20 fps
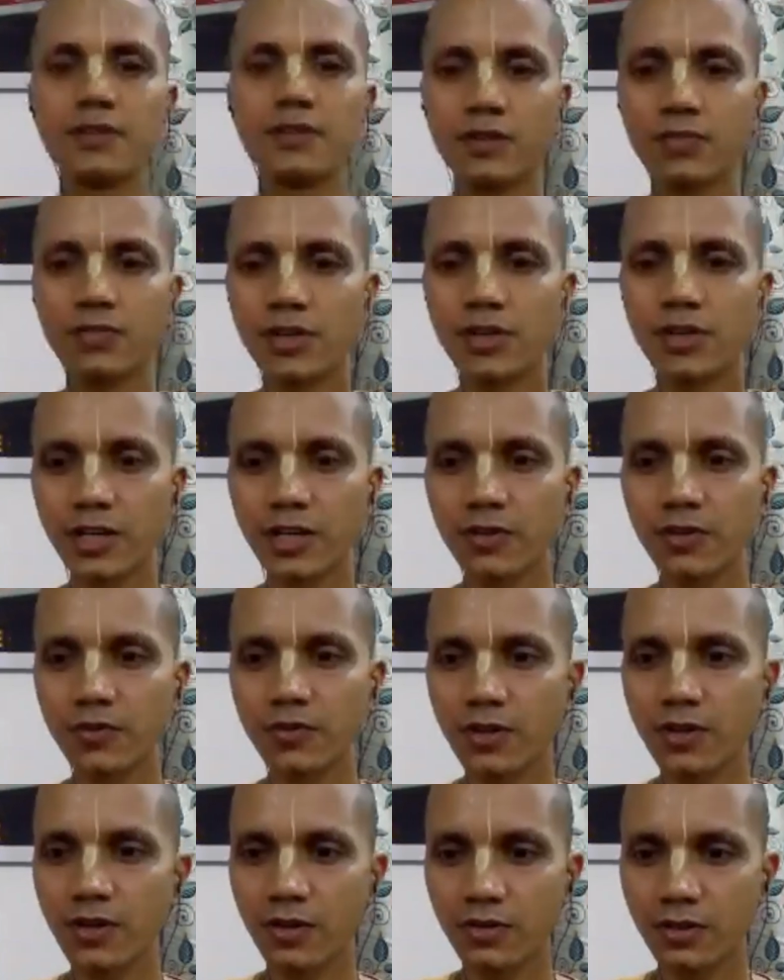or we'll
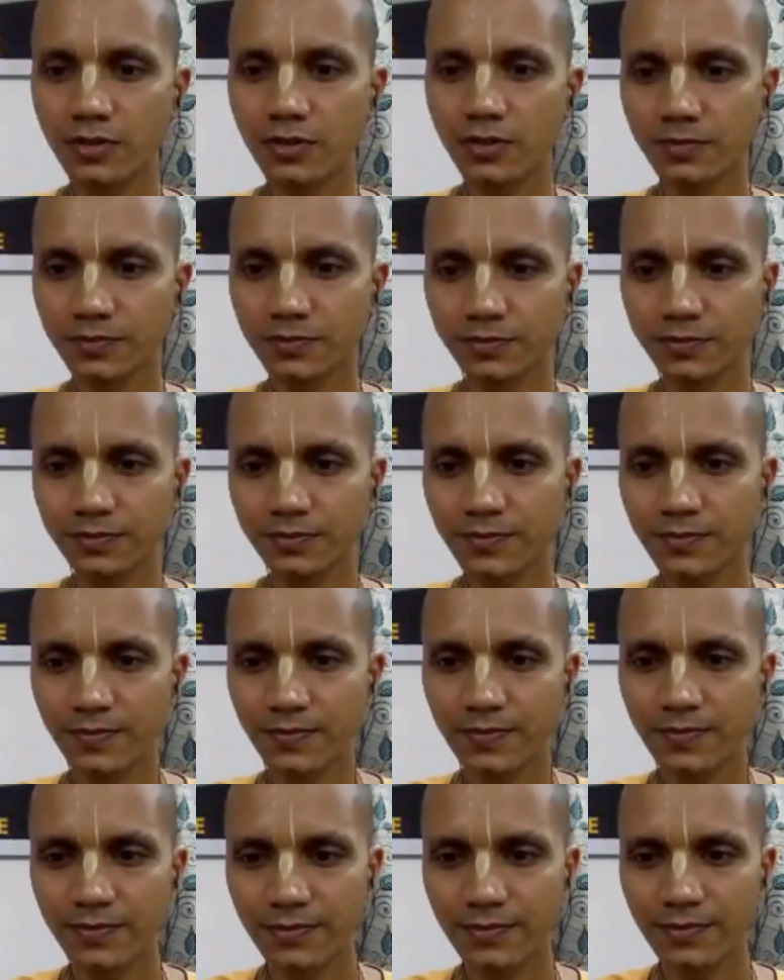chant one round now?
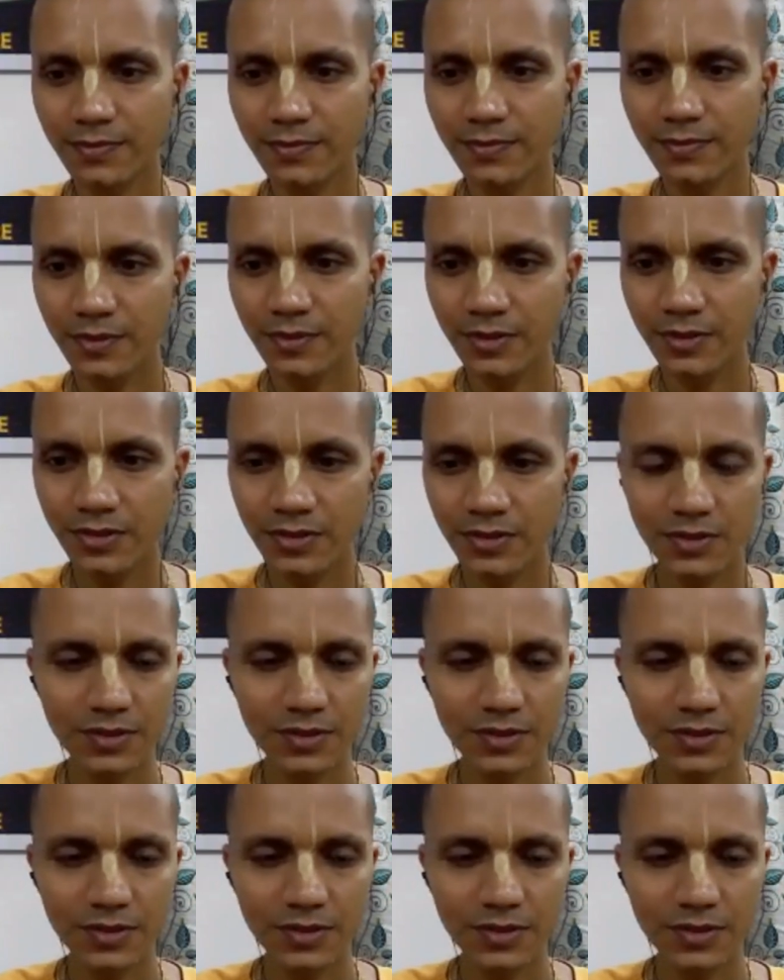Yes.